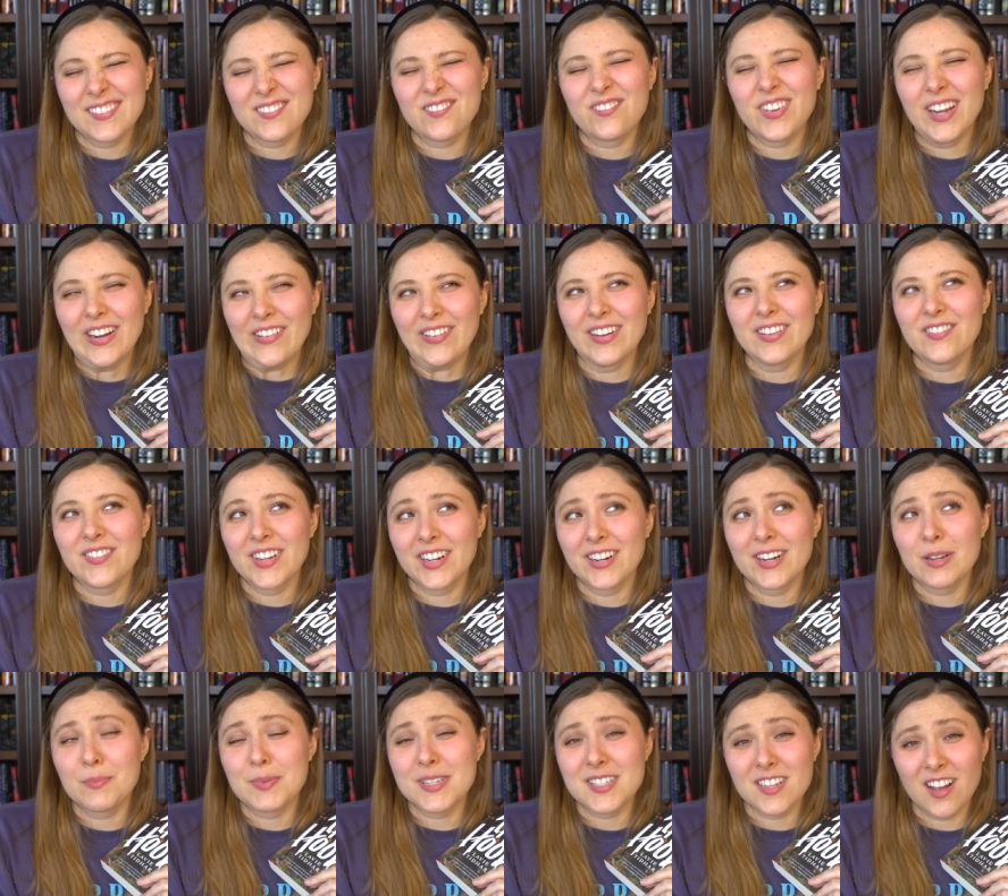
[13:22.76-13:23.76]
very,
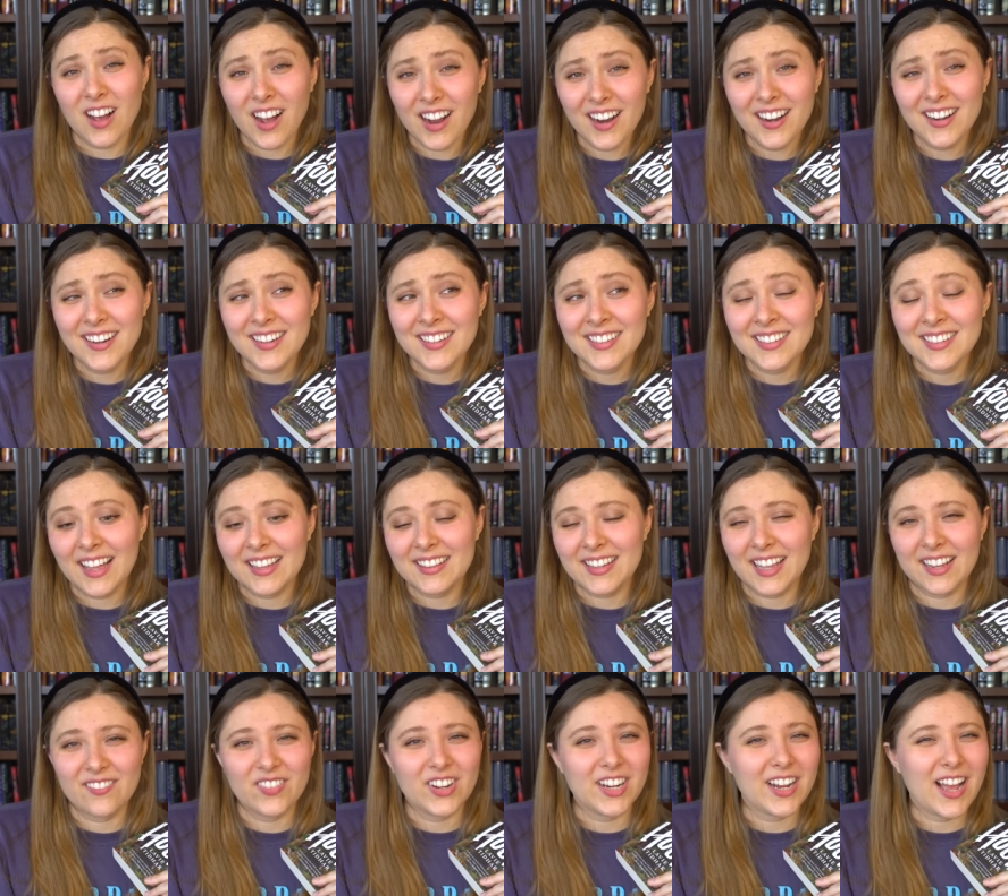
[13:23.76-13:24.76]
very bizarre and
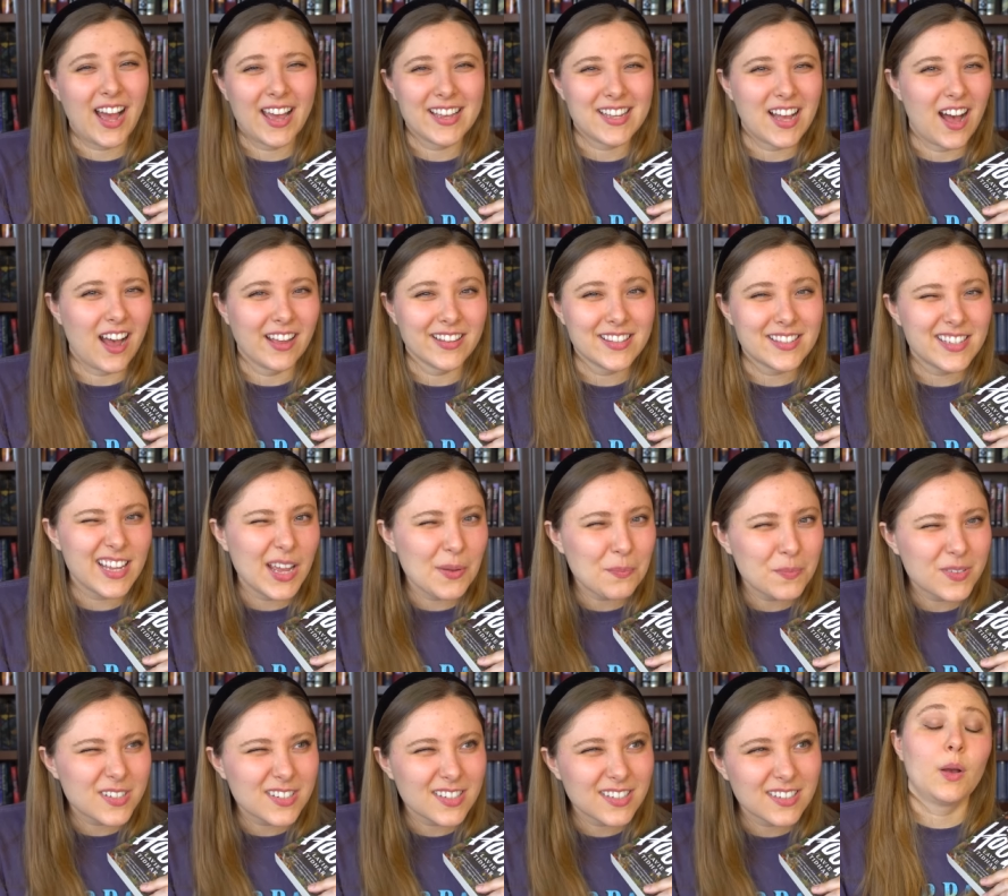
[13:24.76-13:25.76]
like very high
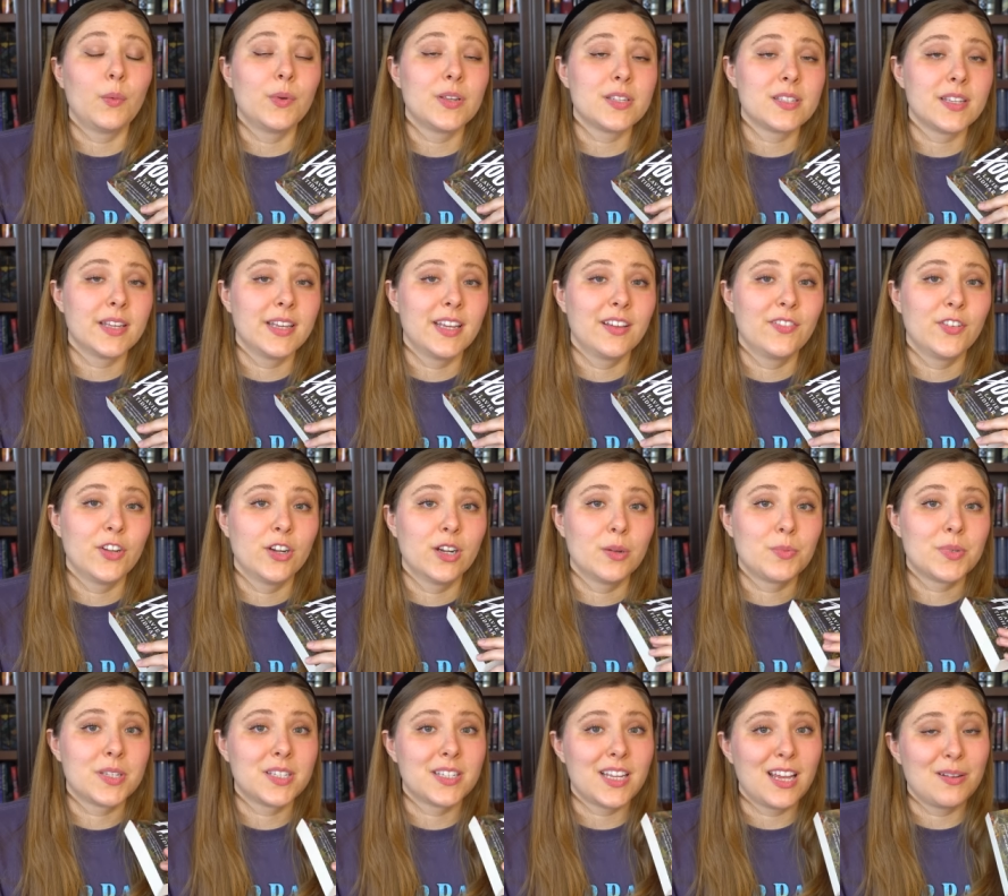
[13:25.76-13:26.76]
concept. I will say if you're
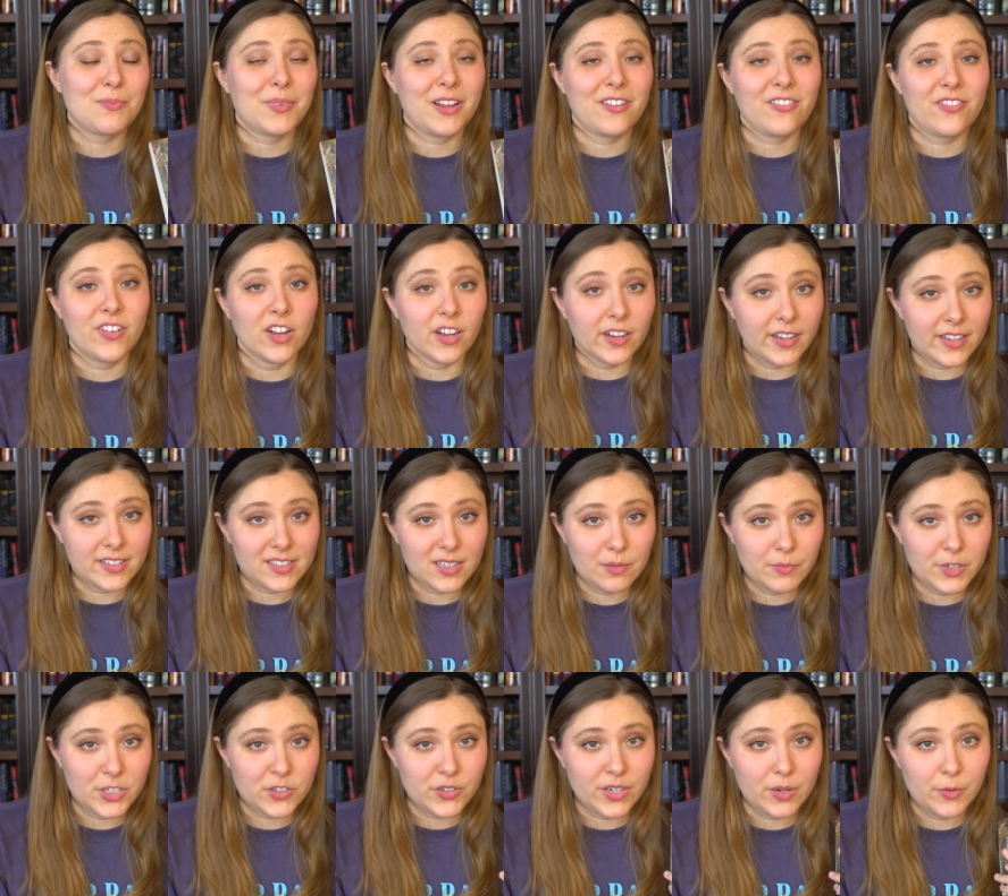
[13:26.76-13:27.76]
upset by fungus
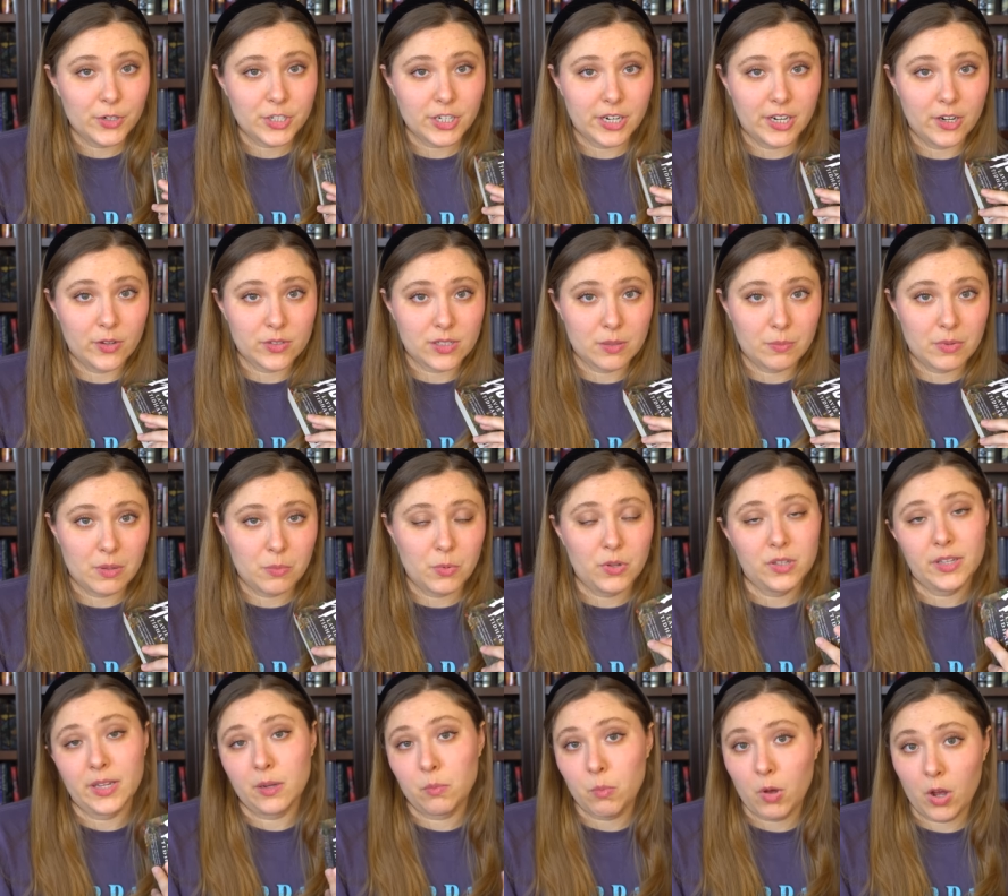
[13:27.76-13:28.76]
imagery, which I know some people
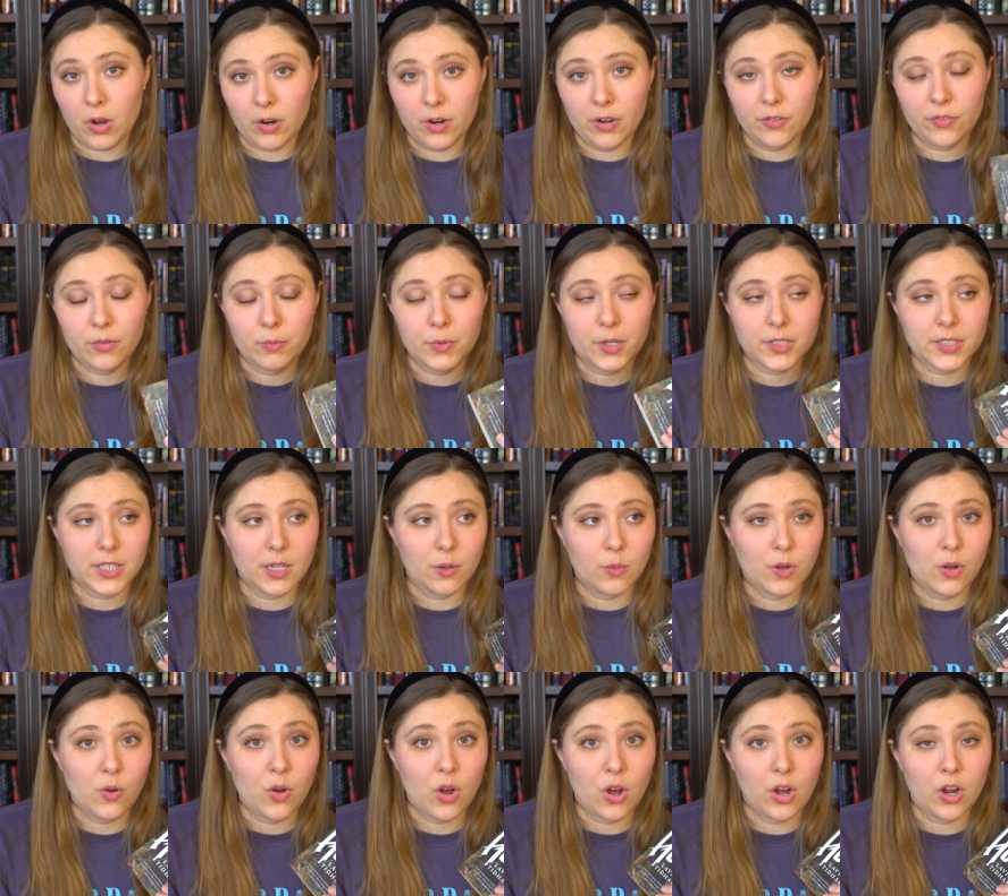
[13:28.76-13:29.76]
like Mara from Books Like
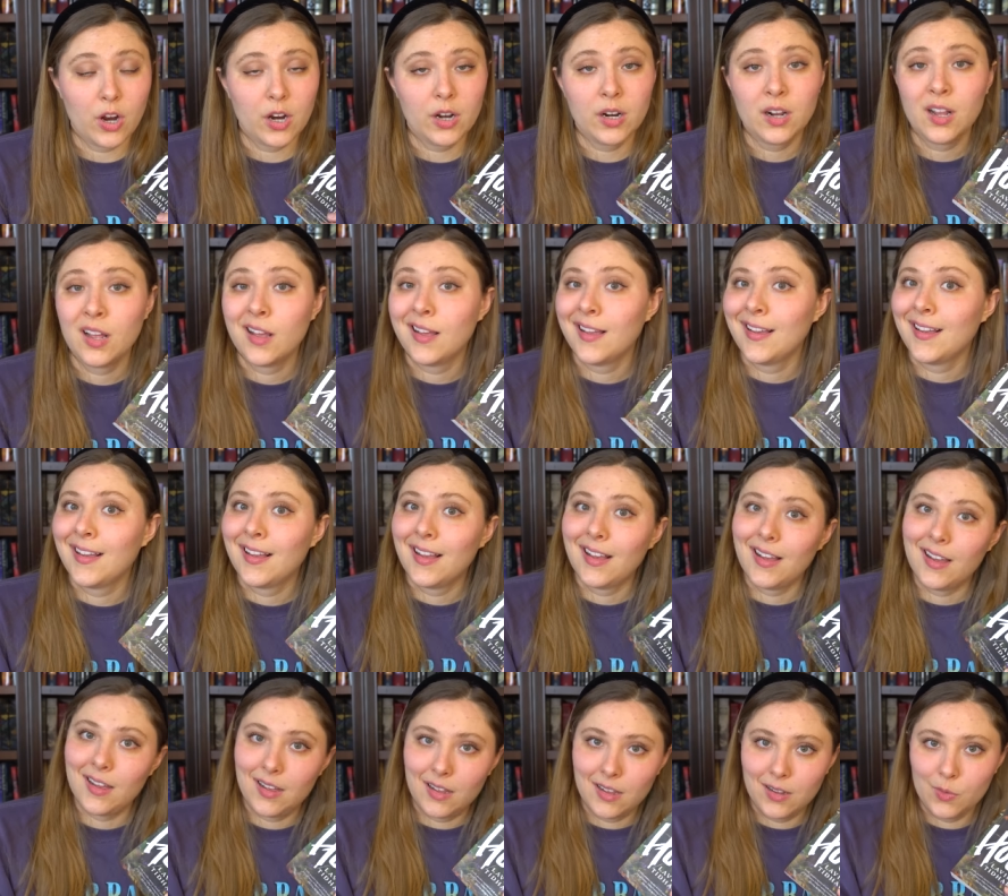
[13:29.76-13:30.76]
Woe are,
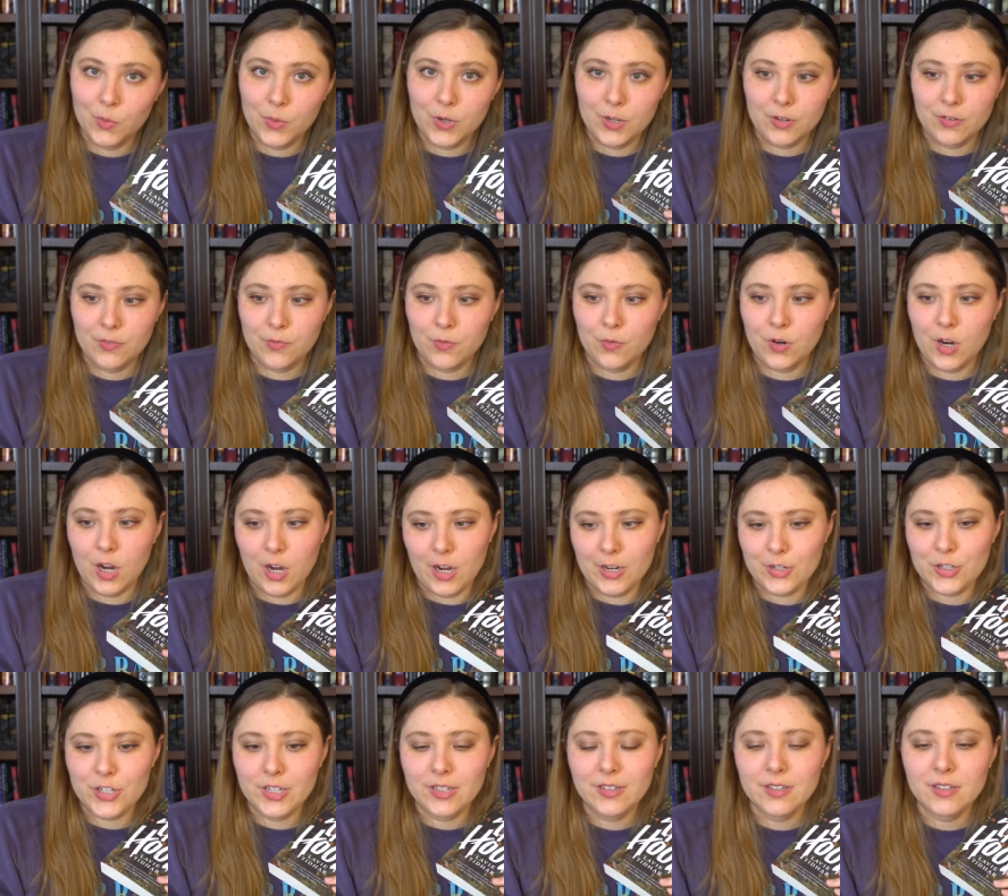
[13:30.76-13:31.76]
word of
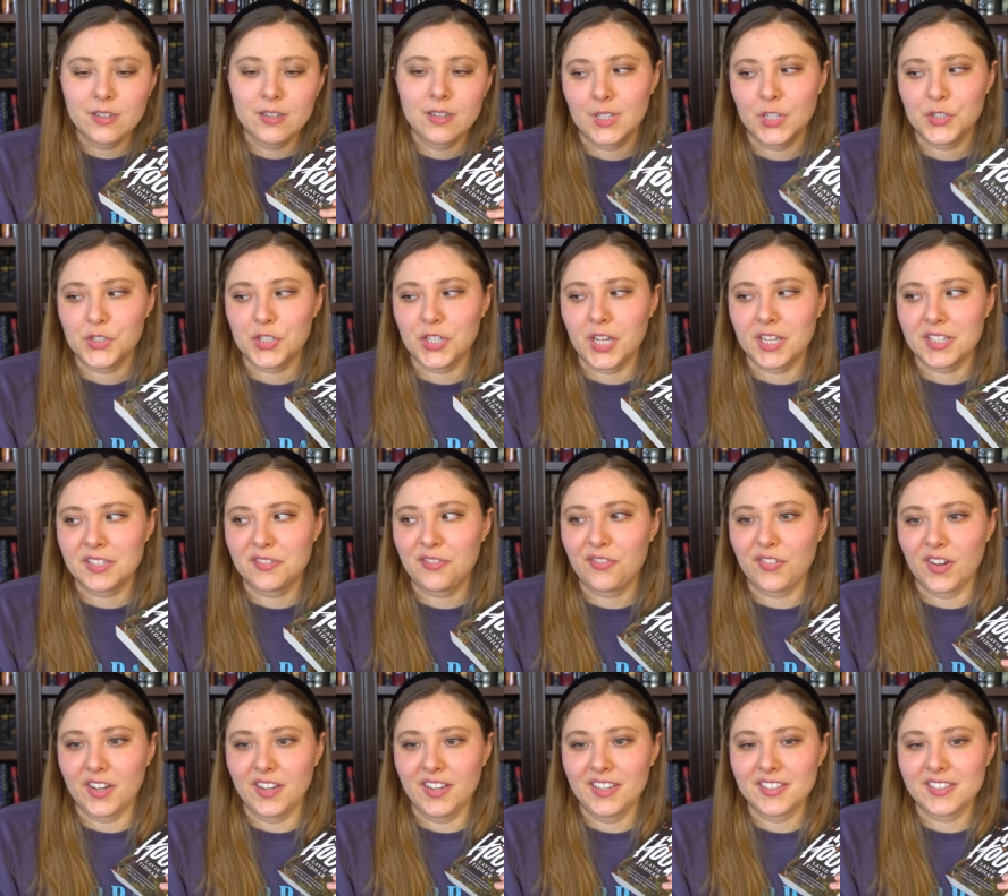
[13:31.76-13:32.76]
caution, there's lots of
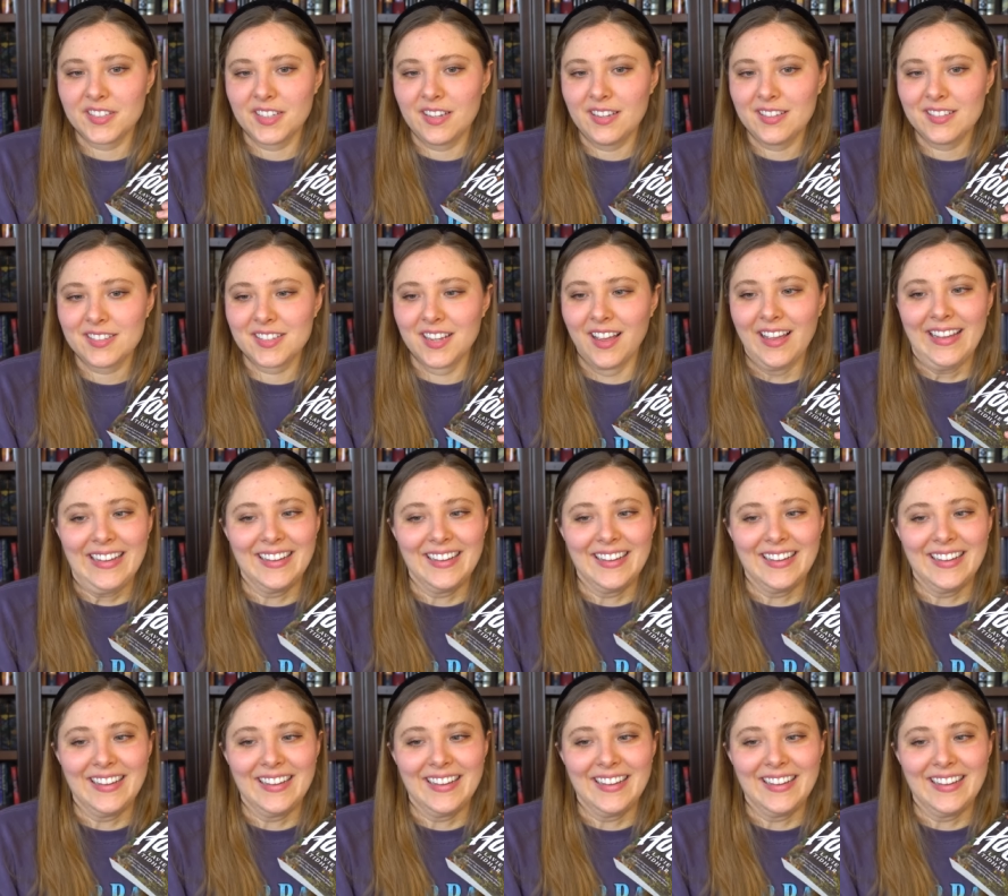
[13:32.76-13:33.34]
funguses